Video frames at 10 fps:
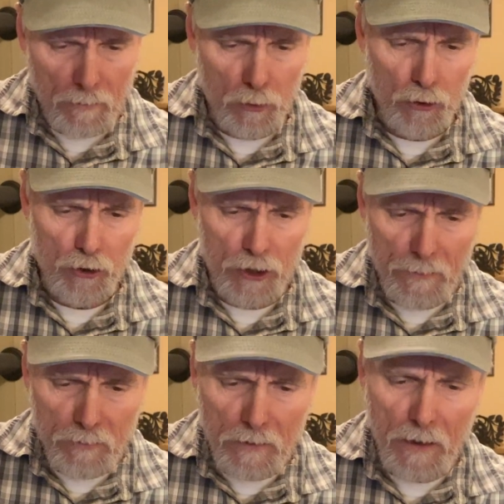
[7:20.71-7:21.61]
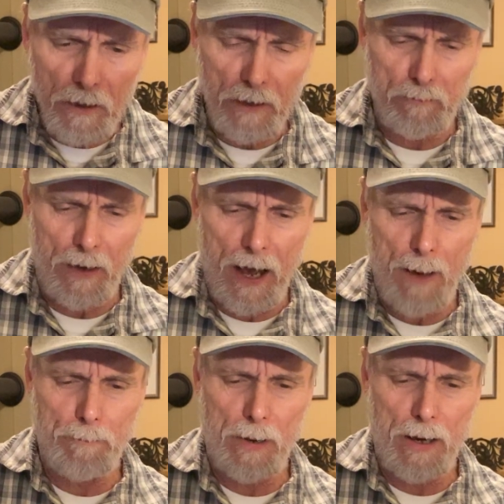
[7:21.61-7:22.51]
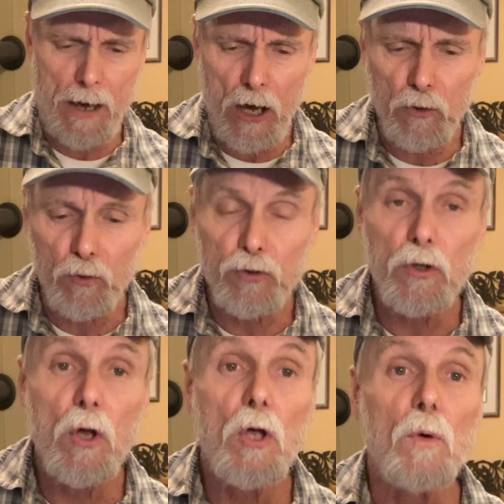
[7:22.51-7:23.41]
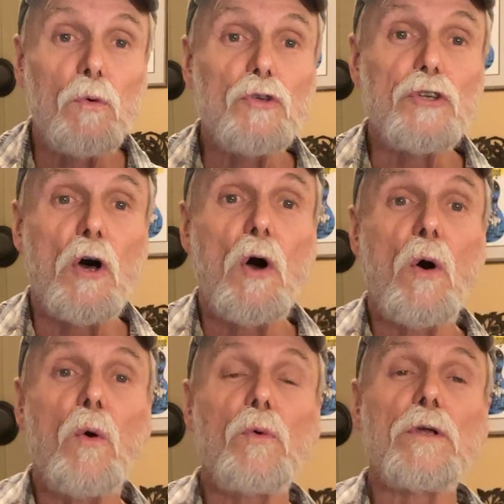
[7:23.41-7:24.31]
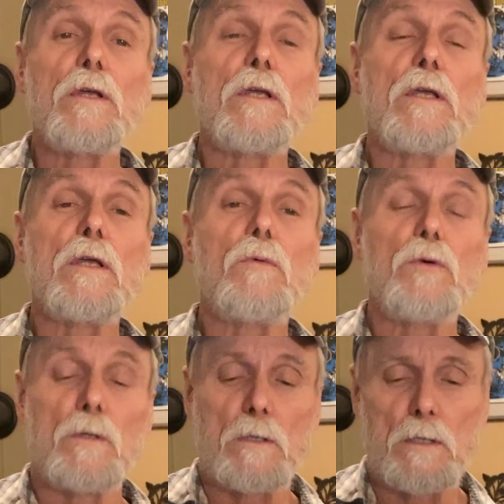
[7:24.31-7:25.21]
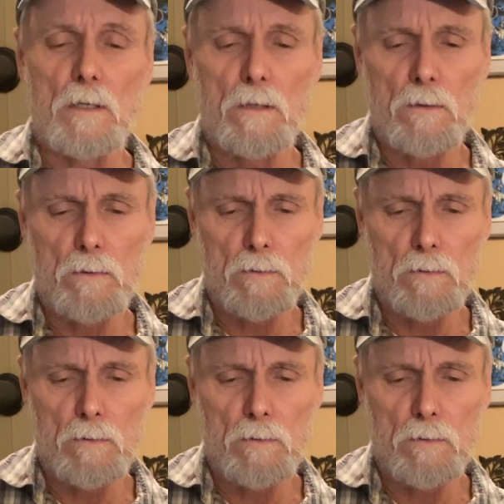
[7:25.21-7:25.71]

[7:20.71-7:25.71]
but empty pop bottles was all we would kill.